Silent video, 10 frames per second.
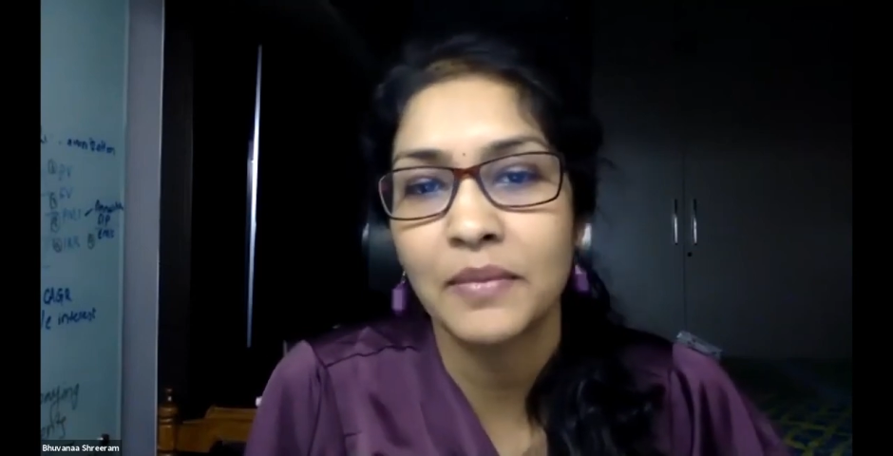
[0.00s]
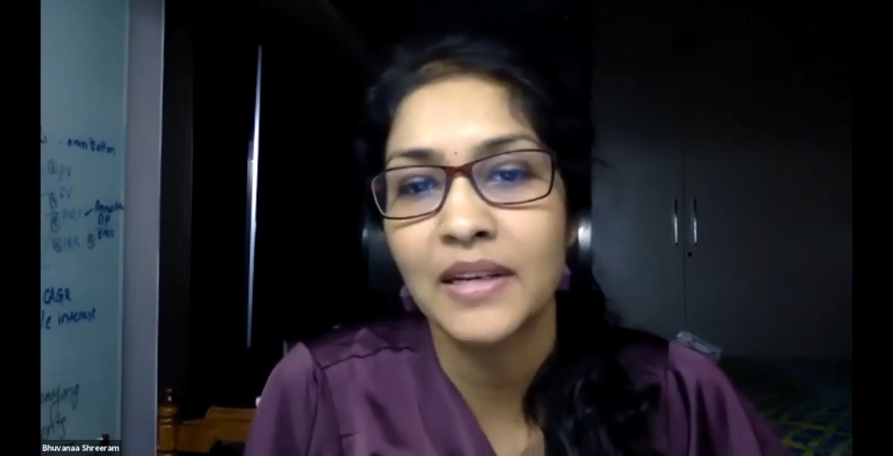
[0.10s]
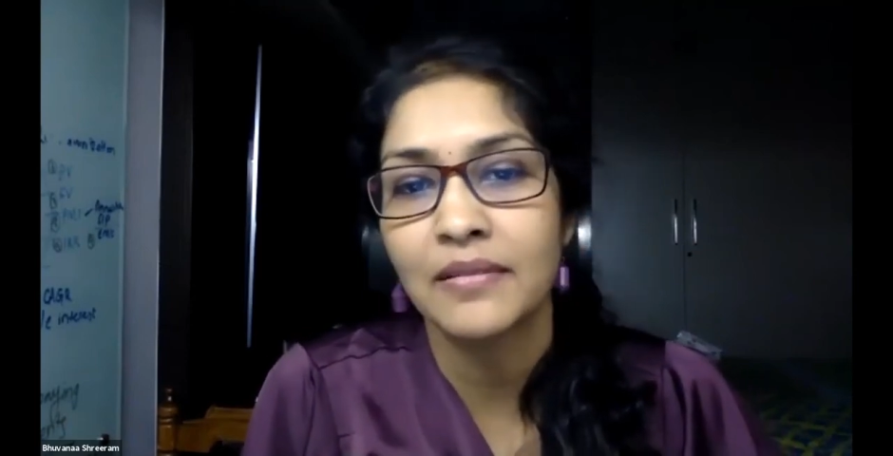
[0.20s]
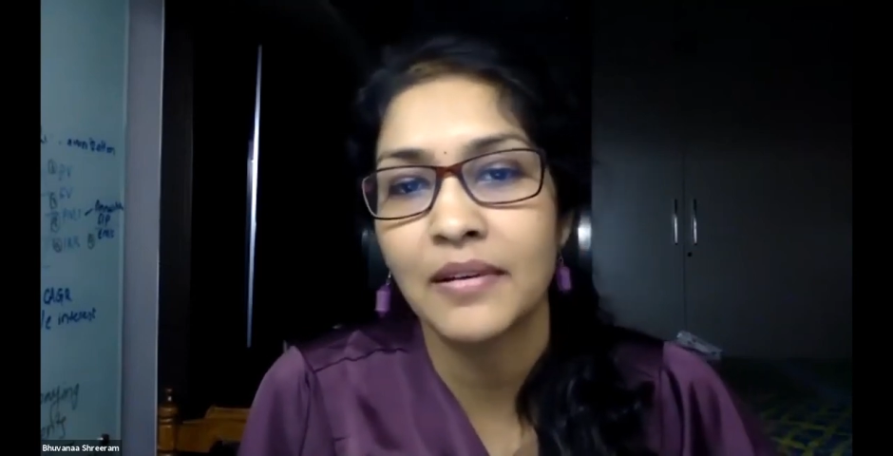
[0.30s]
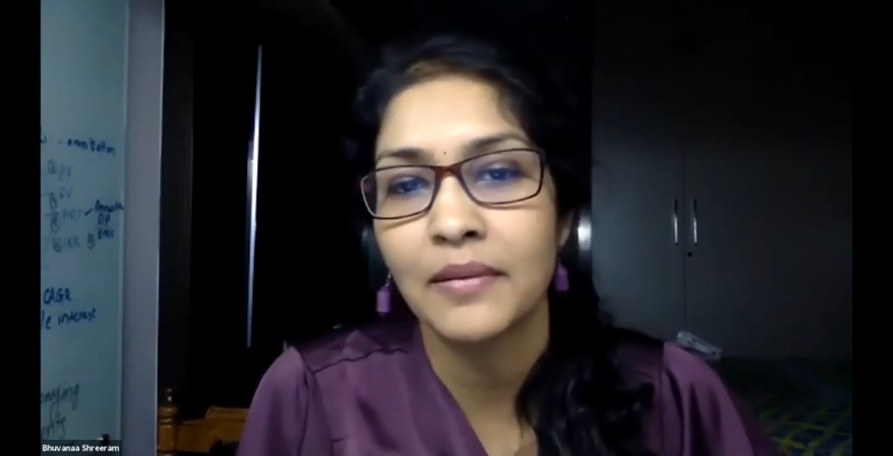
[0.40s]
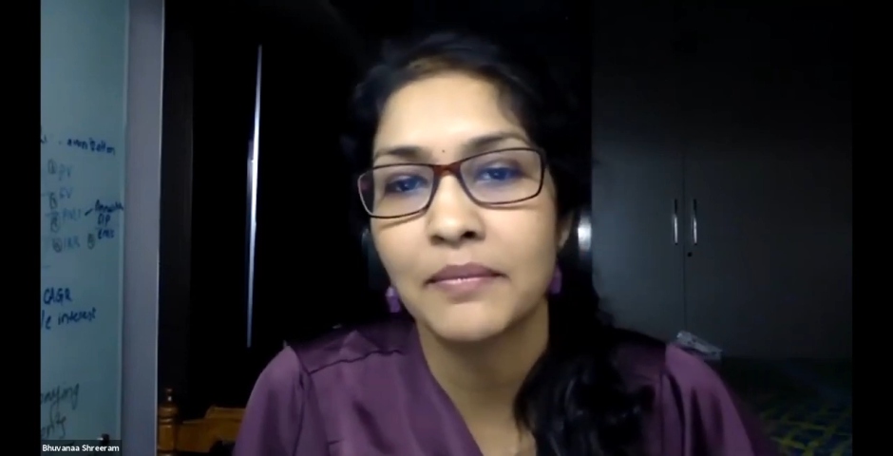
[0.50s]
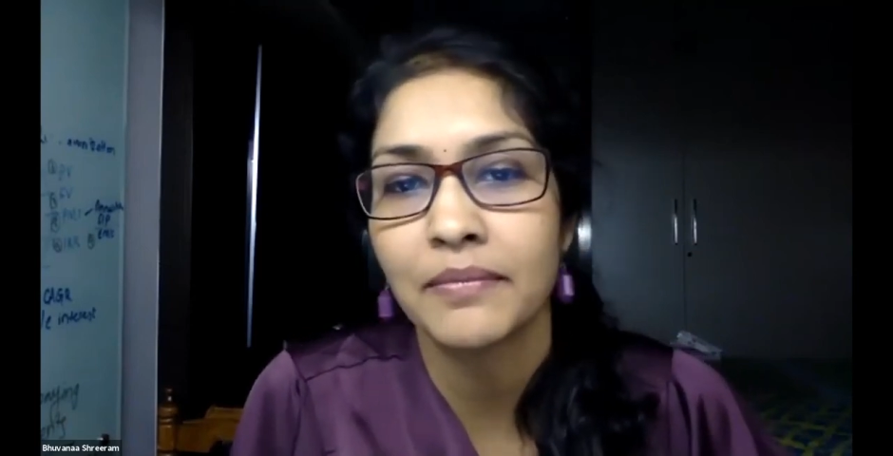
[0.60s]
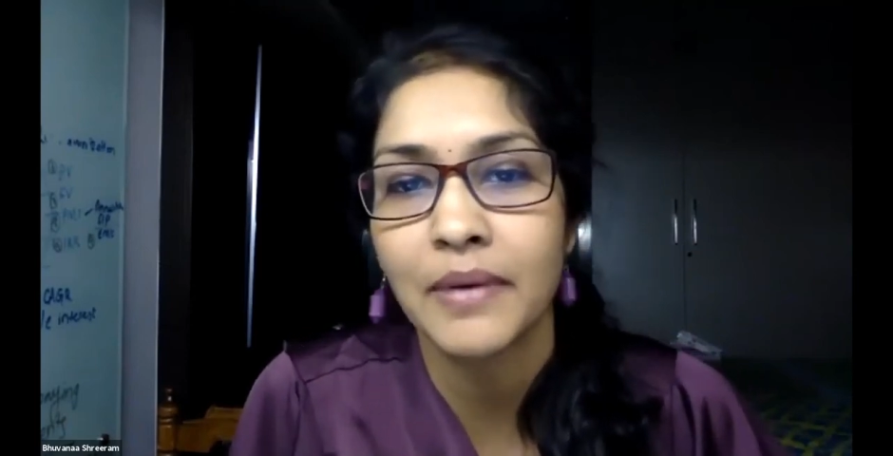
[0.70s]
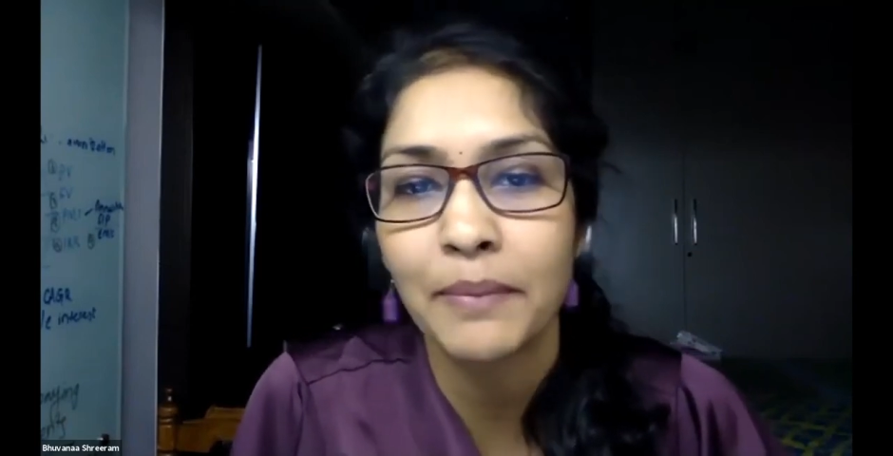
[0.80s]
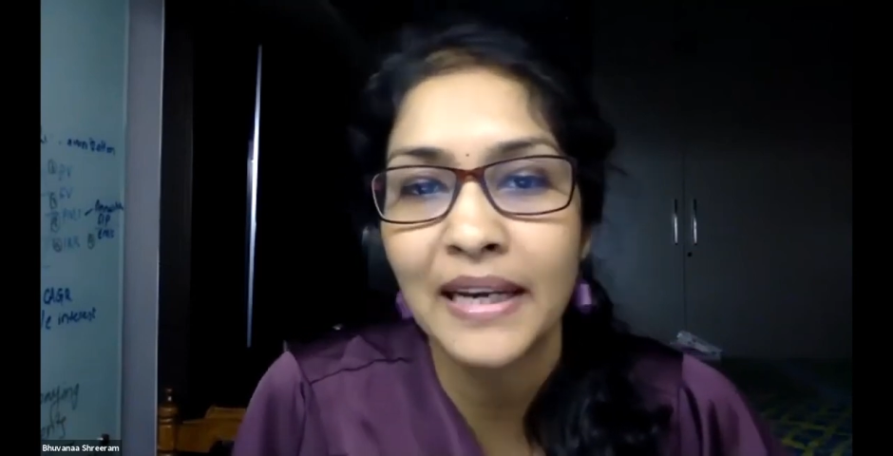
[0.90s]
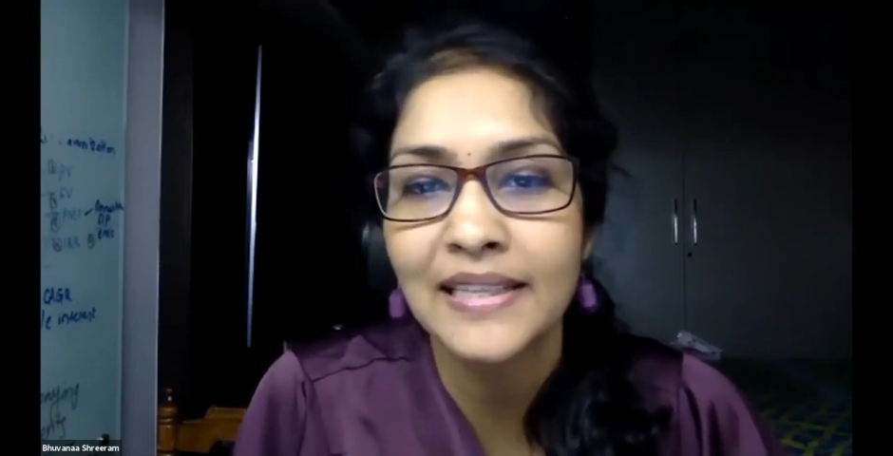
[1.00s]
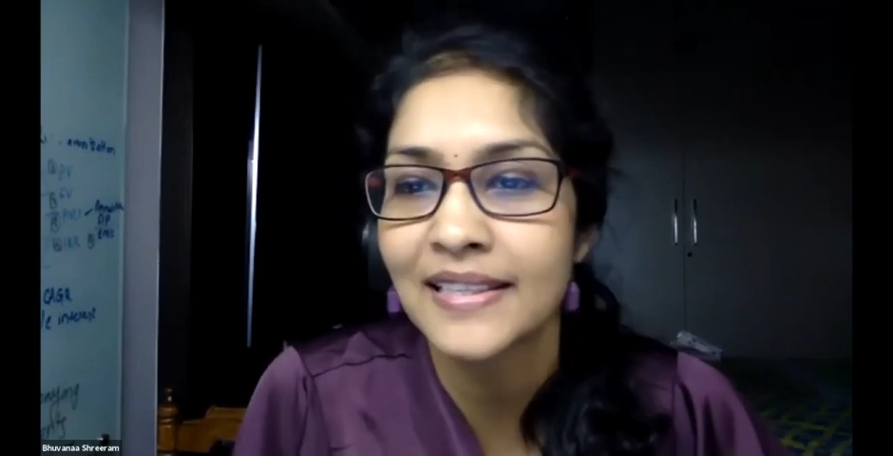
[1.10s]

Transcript: I mean, a penny